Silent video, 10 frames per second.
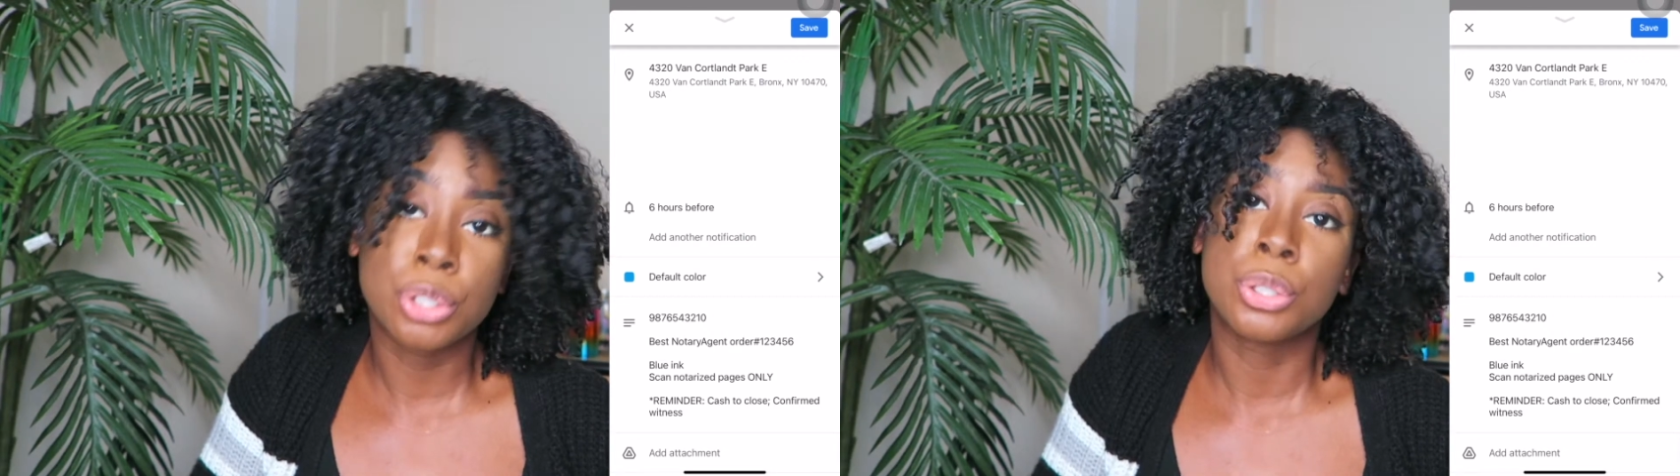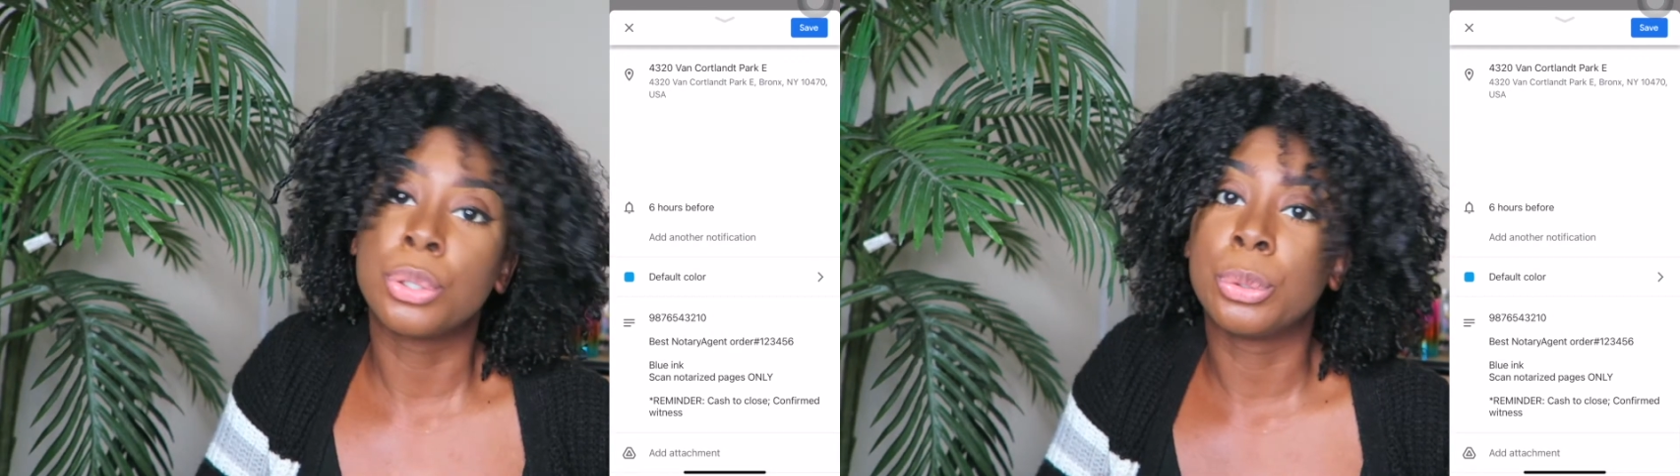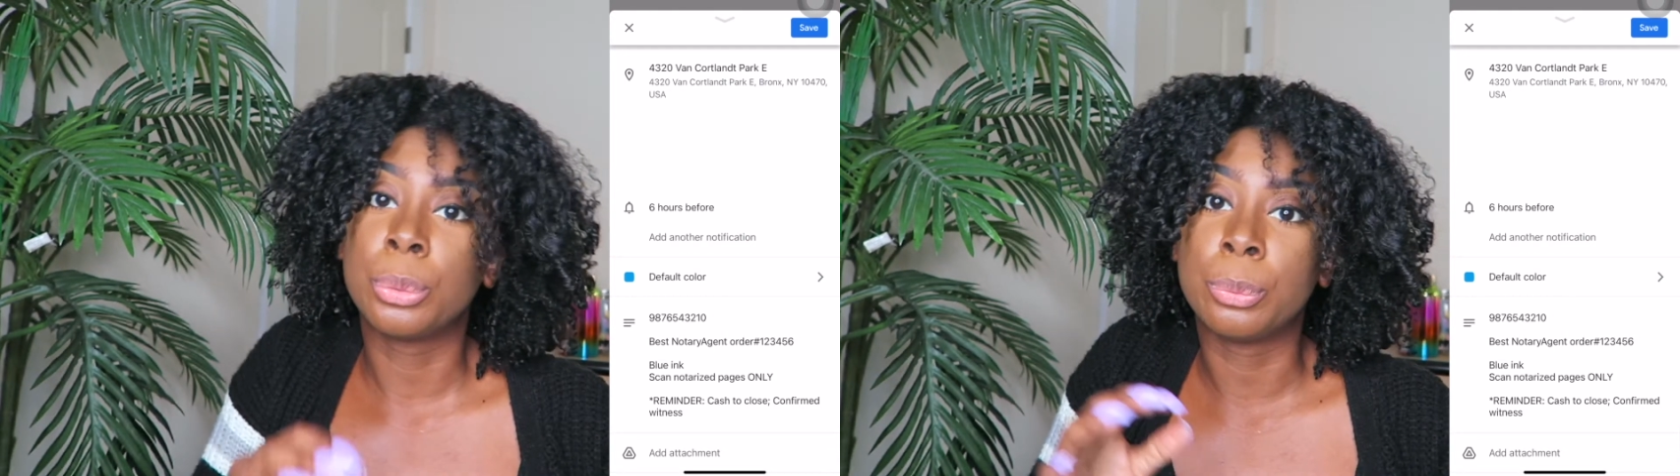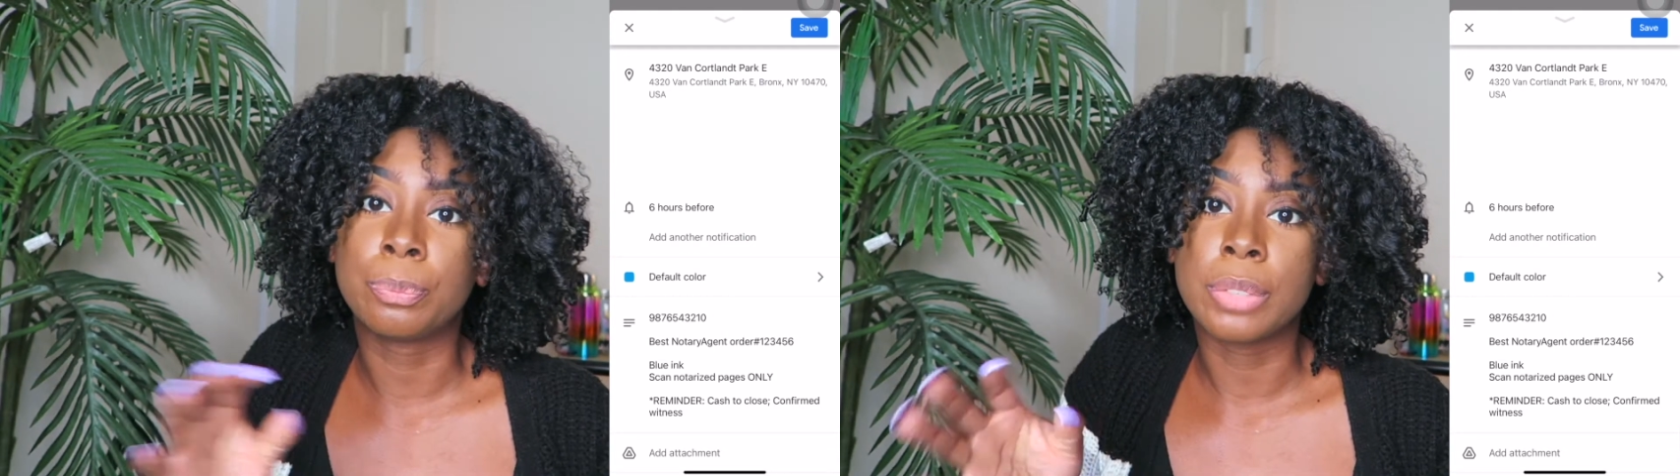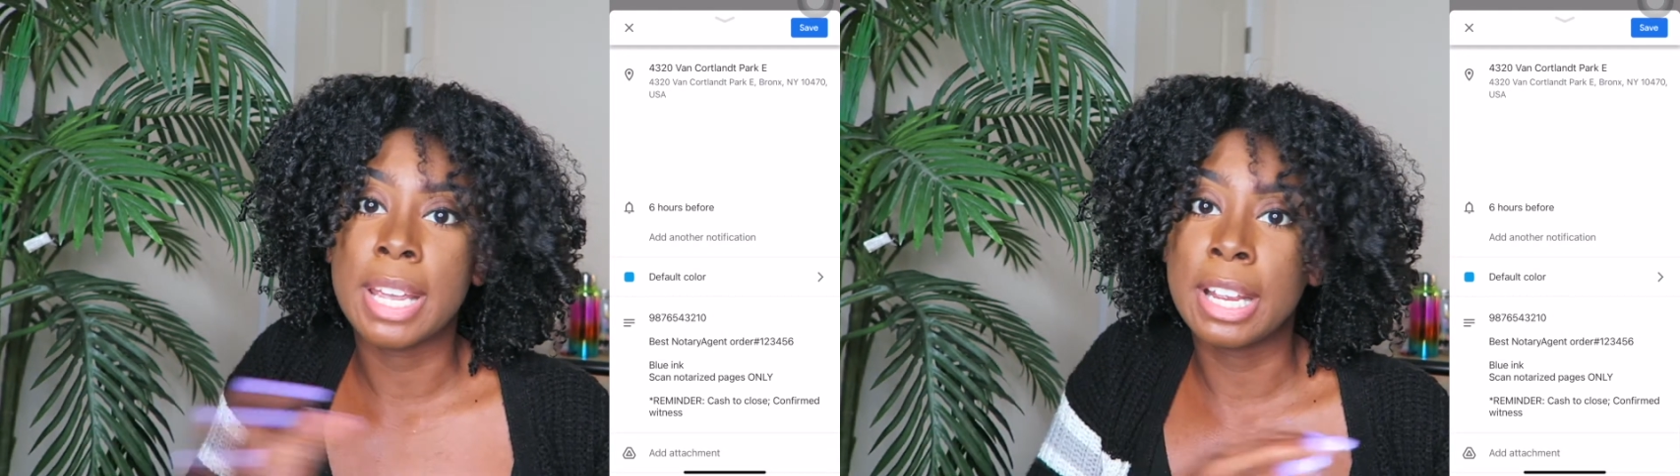
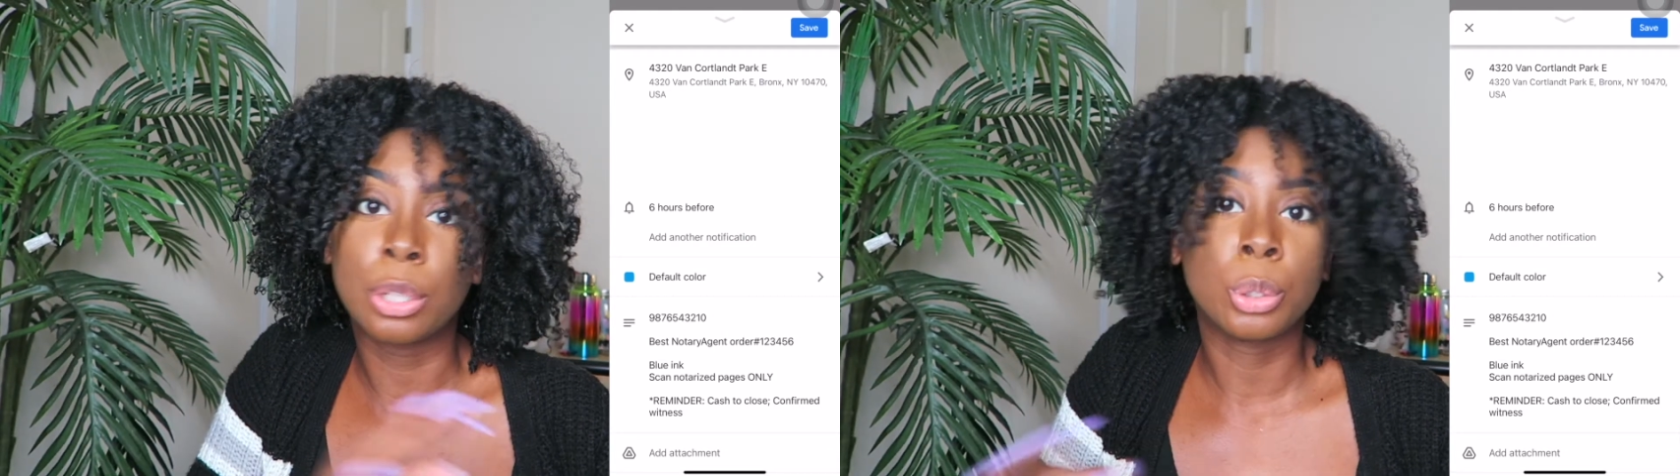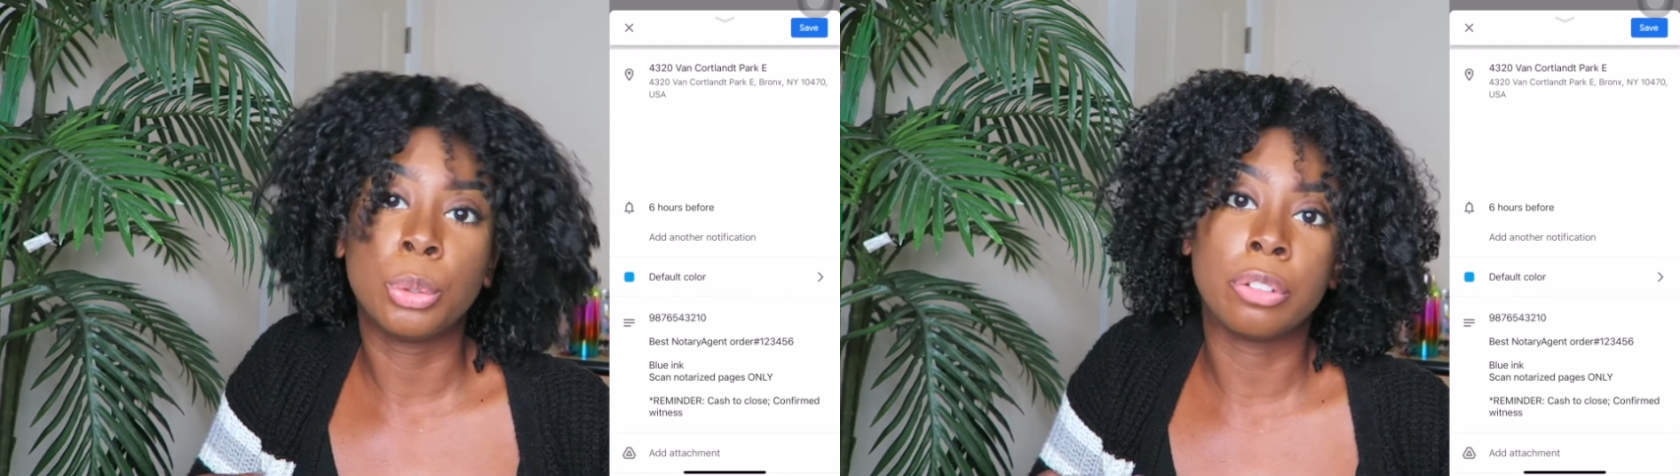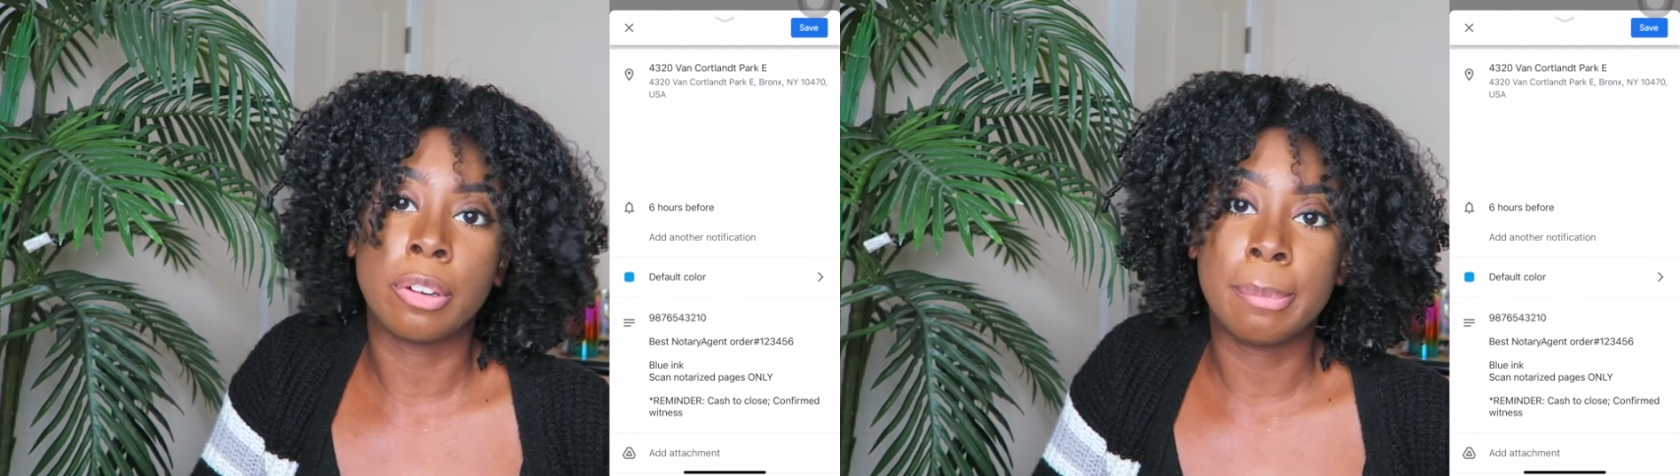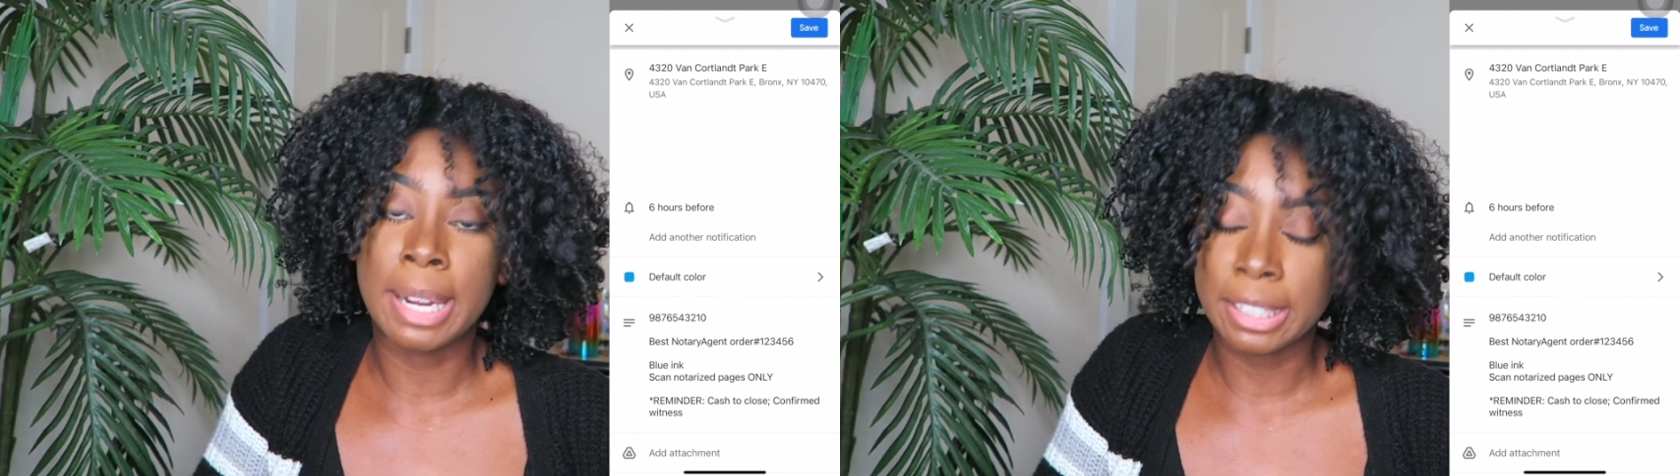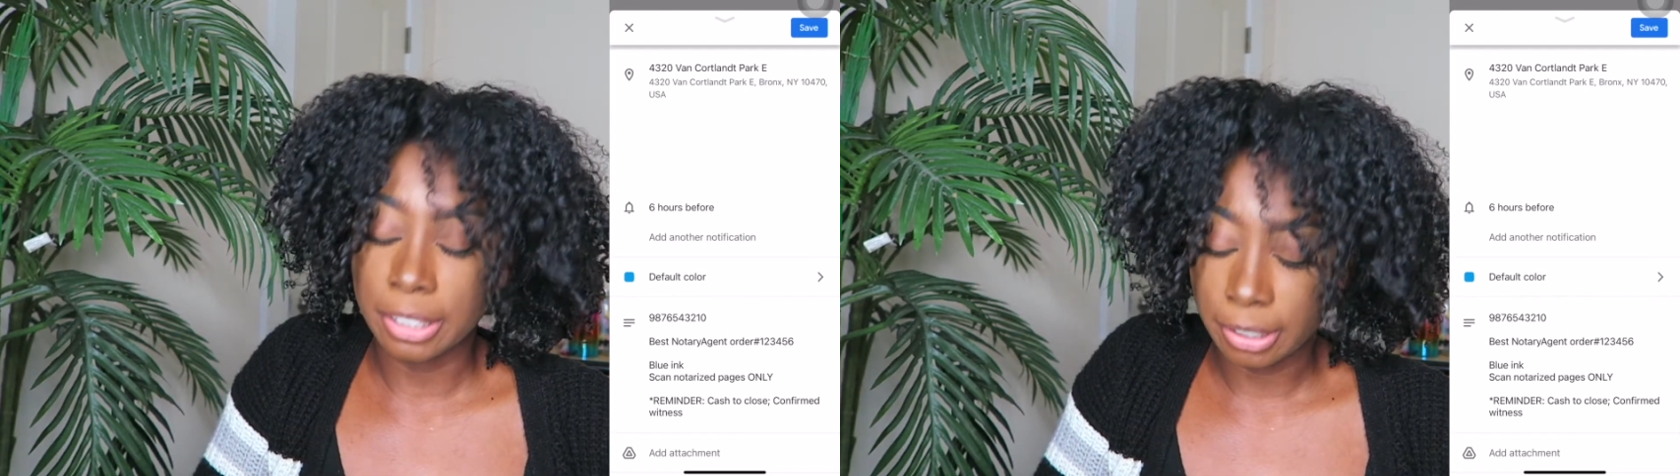to include a
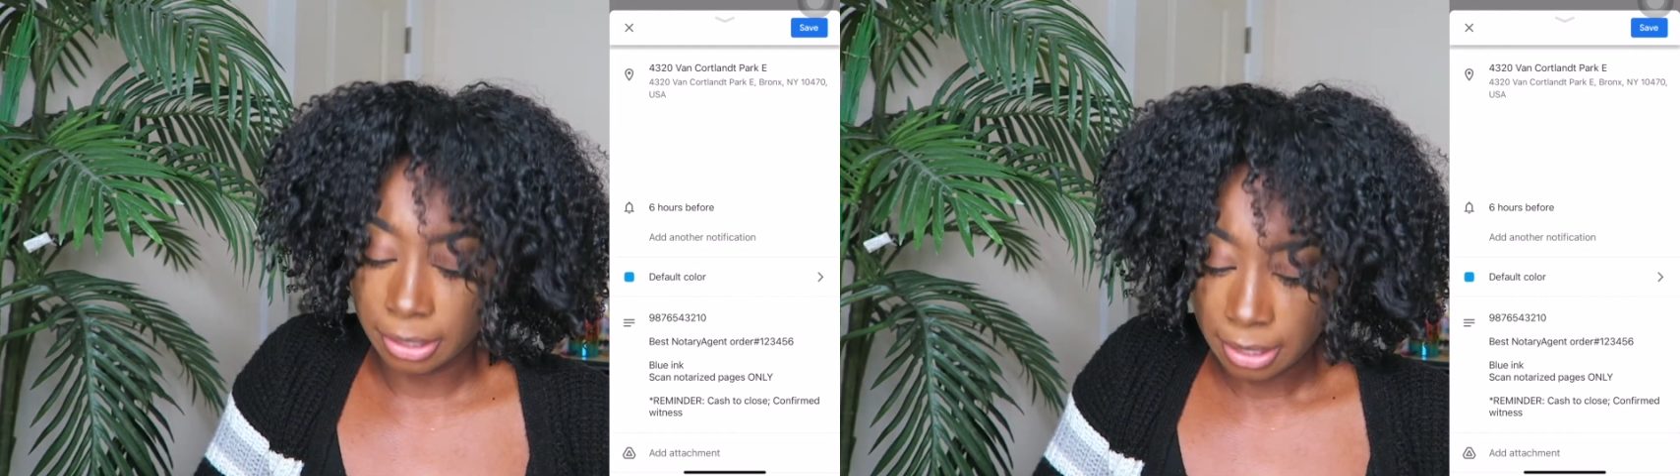reminder.